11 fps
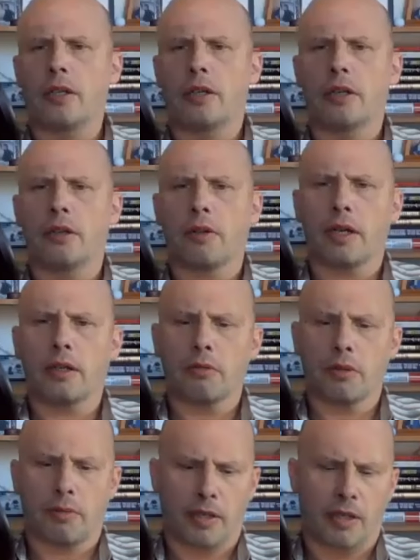Yeah, you're on the
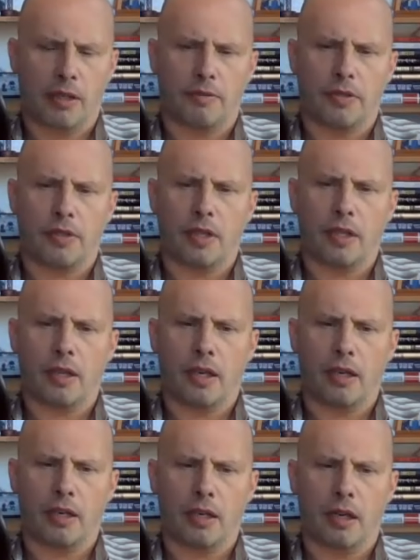record with me of saying
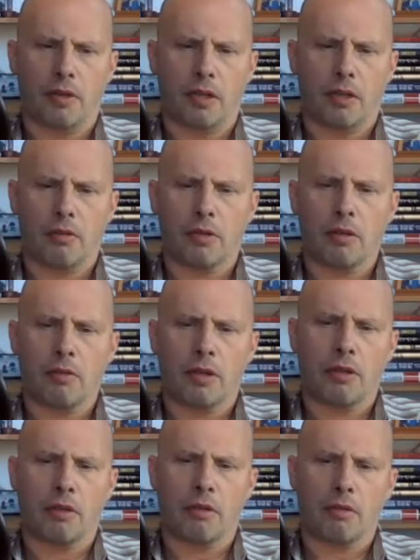that, and I would agree
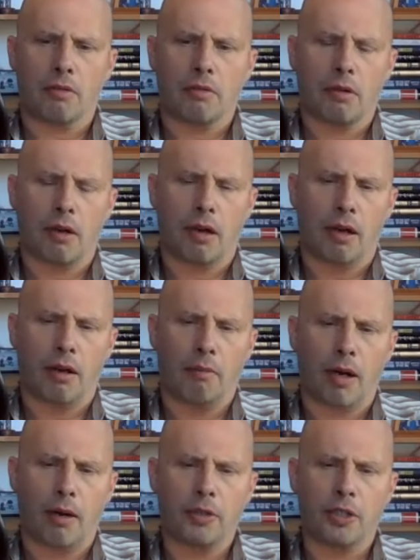with you.
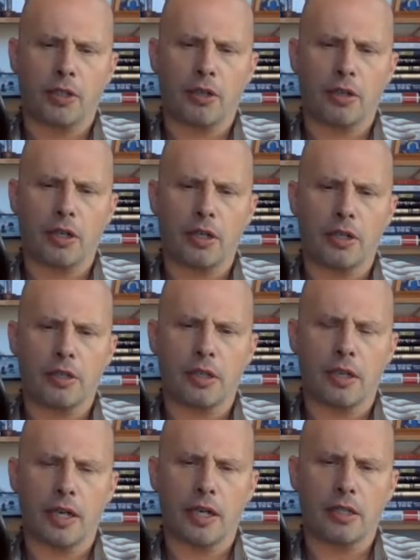I'm curious,
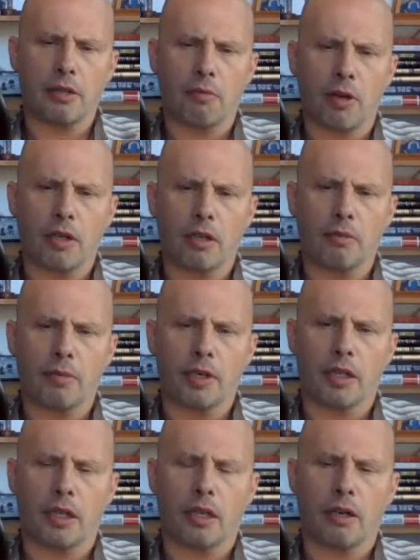and I guess I want a little bit
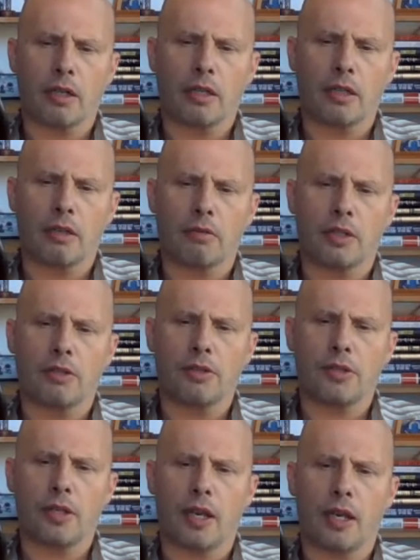of clarity when you
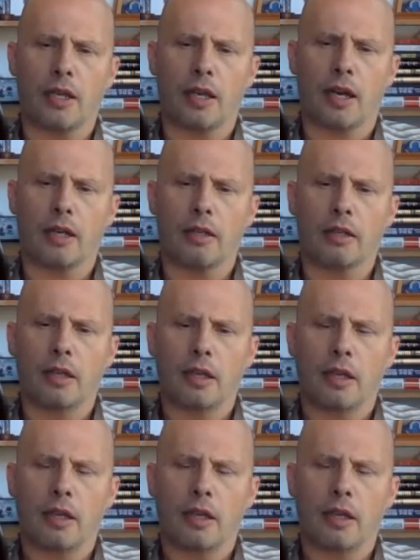say that